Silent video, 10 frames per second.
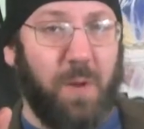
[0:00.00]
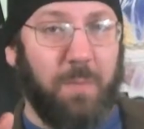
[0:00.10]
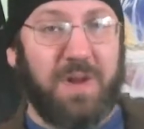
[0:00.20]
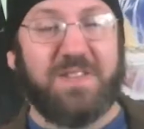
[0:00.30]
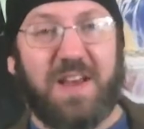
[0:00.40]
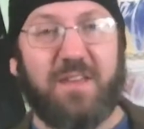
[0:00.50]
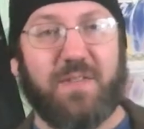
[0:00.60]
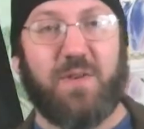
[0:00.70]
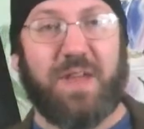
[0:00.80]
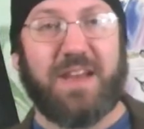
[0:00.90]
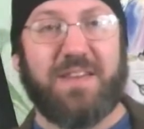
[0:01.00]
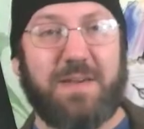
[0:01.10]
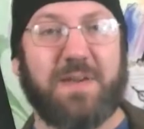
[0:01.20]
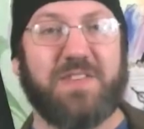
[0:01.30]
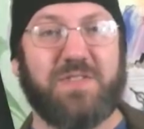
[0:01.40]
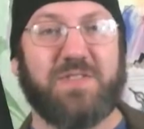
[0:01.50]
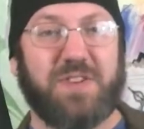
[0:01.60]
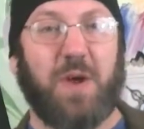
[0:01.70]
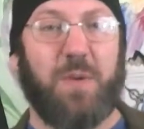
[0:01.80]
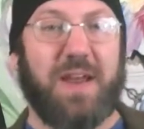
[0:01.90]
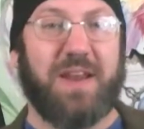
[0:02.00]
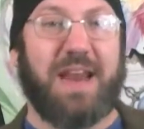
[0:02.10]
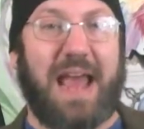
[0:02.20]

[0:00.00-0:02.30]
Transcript: but it's kind of a cool idea because you could go in and